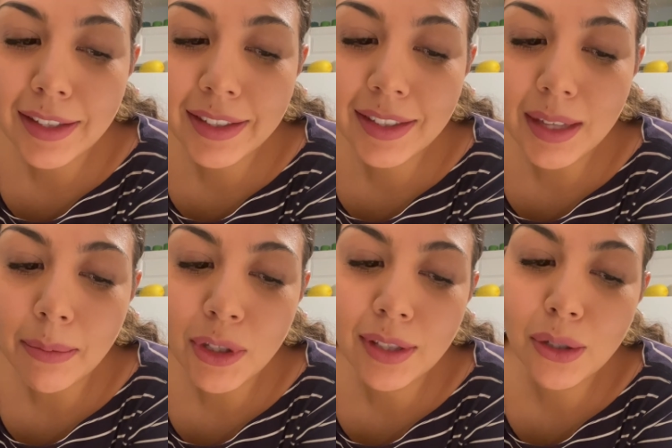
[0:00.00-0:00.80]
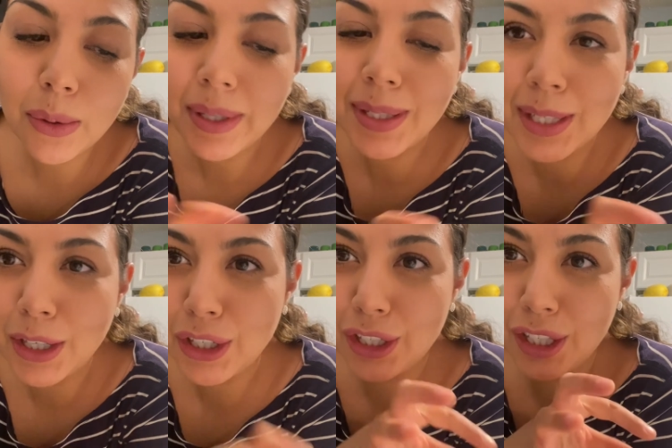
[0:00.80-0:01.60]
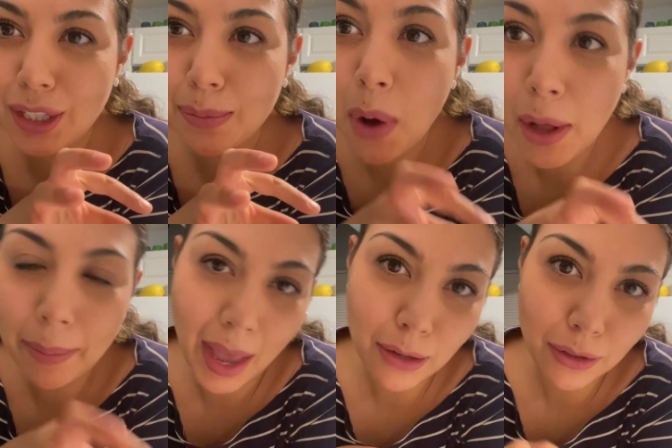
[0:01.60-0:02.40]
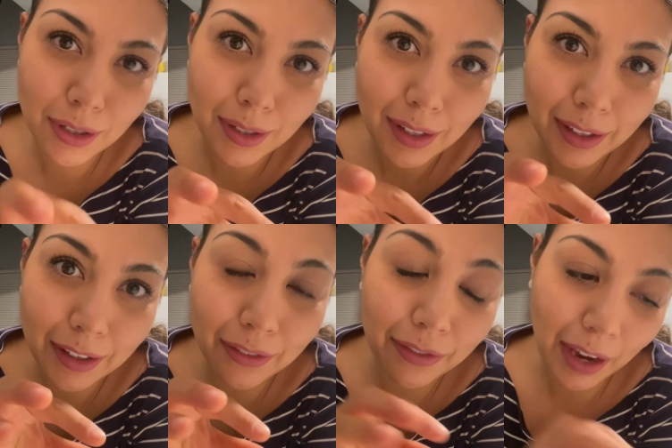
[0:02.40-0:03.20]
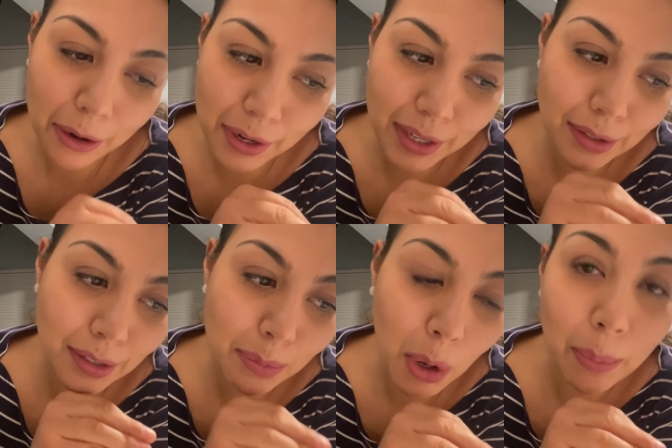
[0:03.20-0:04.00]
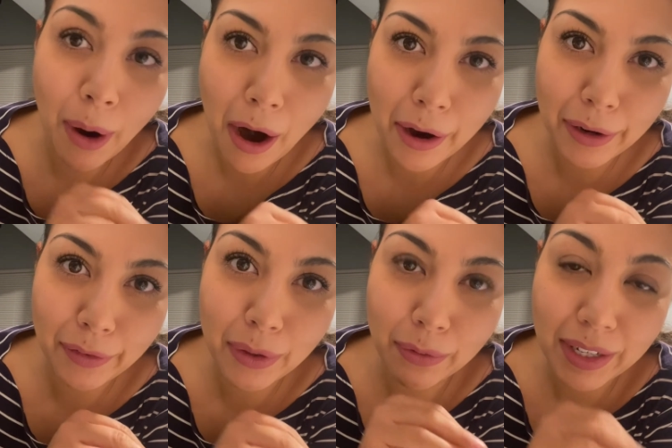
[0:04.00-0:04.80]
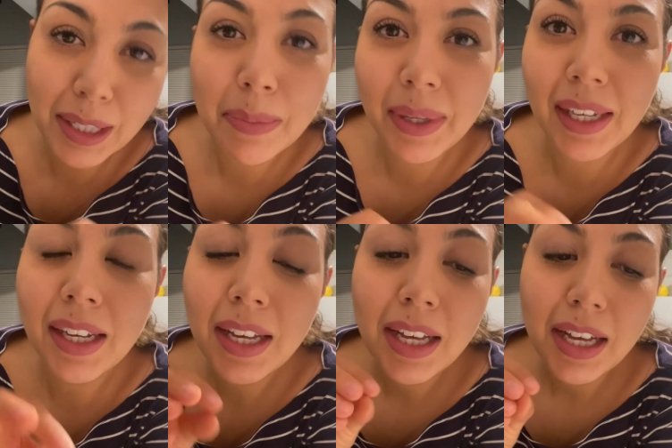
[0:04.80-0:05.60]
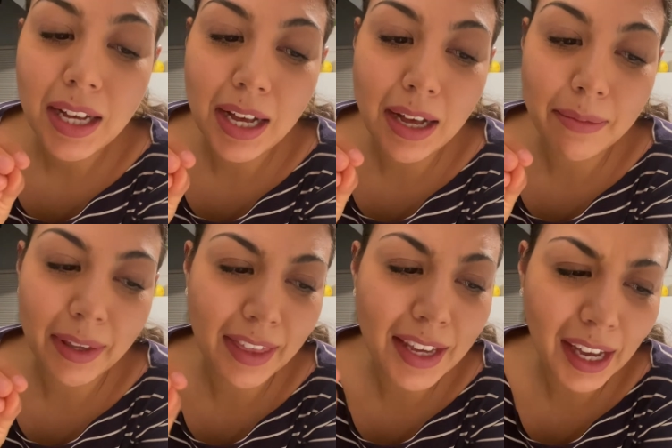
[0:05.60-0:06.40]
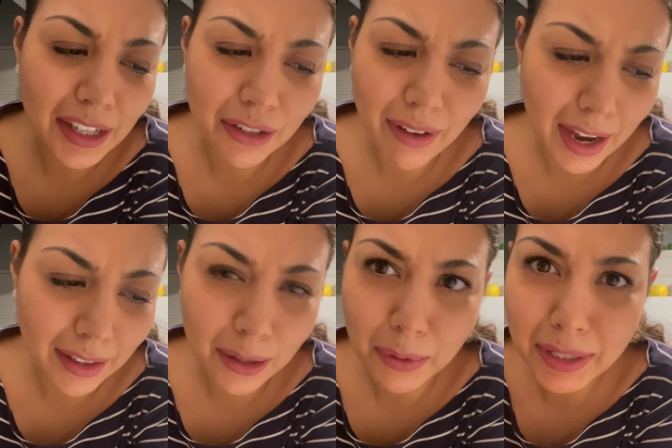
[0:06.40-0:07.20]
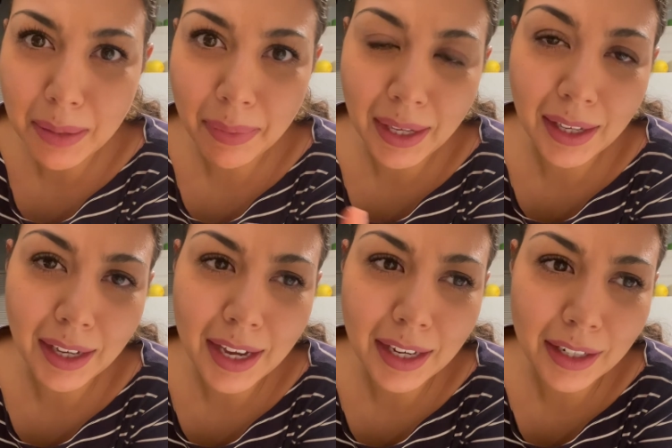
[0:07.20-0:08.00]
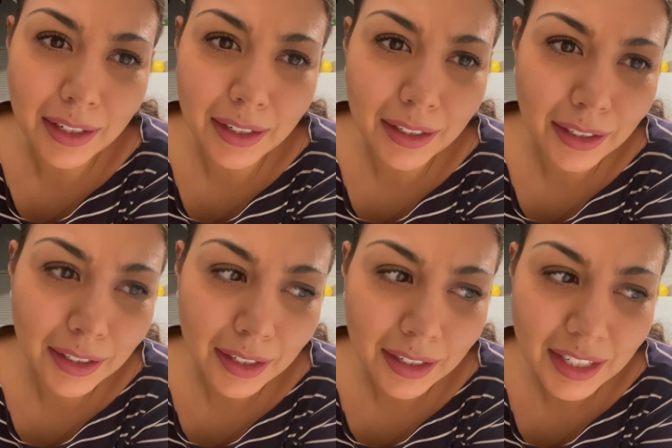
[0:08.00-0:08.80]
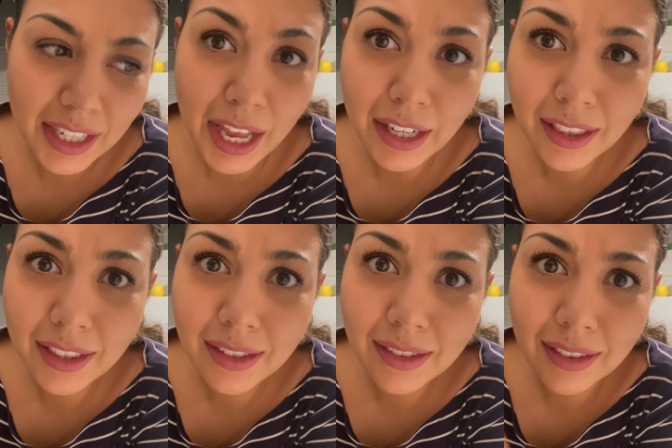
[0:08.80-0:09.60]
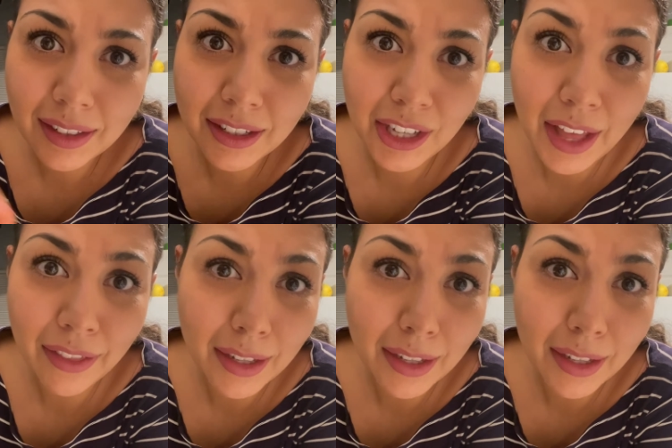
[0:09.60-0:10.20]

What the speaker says: I'm doing such a small amount, a very small part of the recipe. I think I divided the recipe in a tenth.